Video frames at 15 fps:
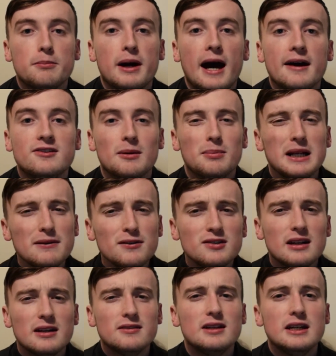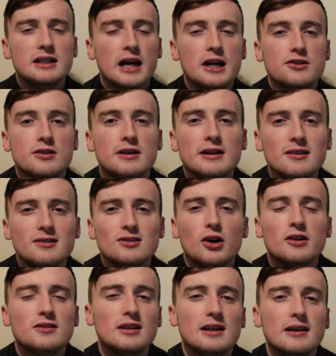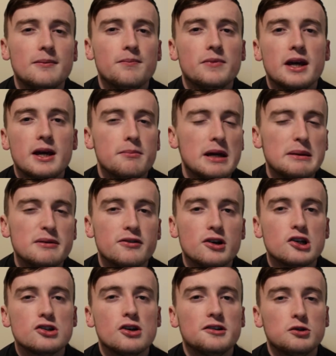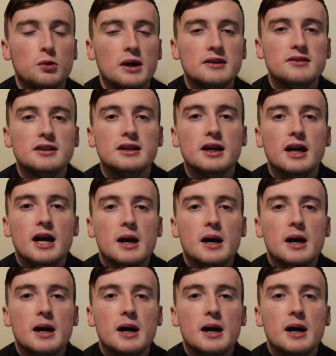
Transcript: Pat's. I believe he's still a teenager. I think he's 19, maybe verging on 20.